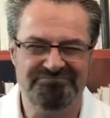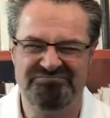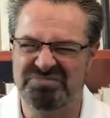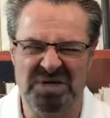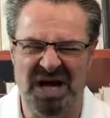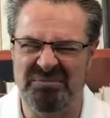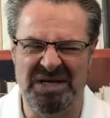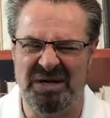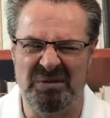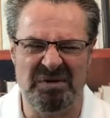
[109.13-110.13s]

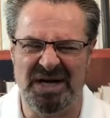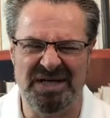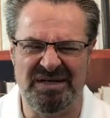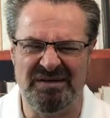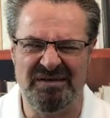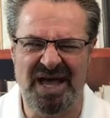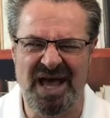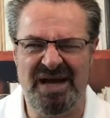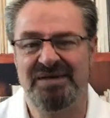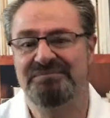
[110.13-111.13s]
Probably don't want to do
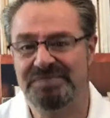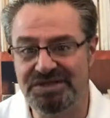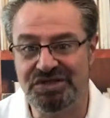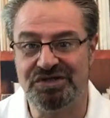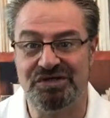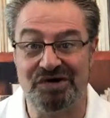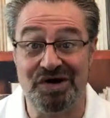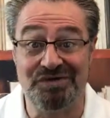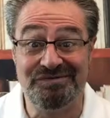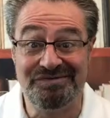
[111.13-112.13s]
that, but you're
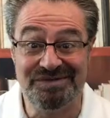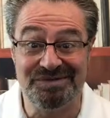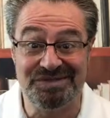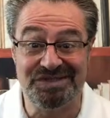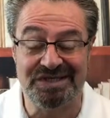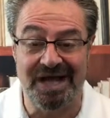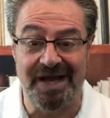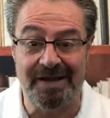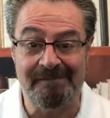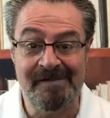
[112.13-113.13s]
grown. Do what you
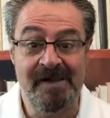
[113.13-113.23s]
like.